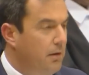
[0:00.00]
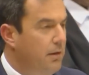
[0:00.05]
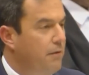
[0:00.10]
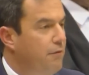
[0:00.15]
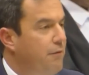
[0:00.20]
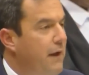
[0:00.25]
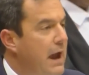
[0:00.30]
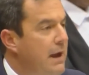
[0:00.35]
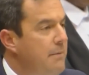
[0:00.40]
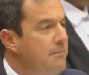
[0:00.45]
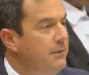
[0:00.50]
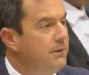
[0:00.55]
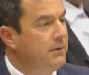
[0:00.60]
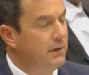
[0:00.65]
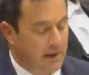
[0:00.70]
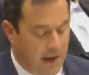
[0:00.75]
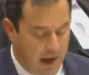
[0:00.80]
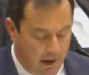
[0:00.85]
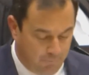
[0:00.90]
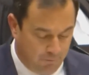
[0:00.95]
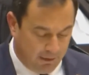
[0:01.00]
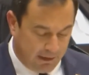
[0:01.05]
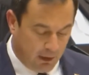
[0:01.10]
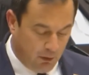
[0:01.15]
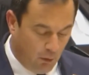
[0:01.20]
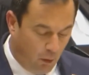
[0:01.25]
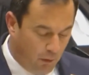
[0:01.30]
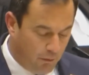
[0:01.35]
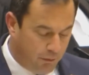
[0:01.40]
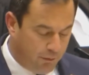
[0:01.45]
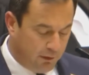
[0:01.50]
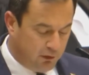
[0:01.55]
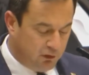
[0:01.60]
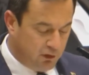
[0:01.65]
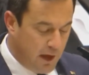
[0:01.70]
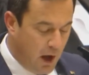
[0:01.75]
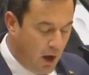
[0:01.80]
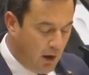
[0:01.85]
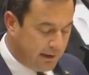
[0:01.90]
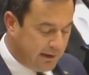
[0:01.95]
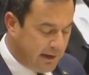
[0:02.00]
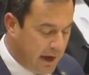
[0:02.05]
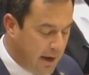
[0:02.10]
The famed African author Chinua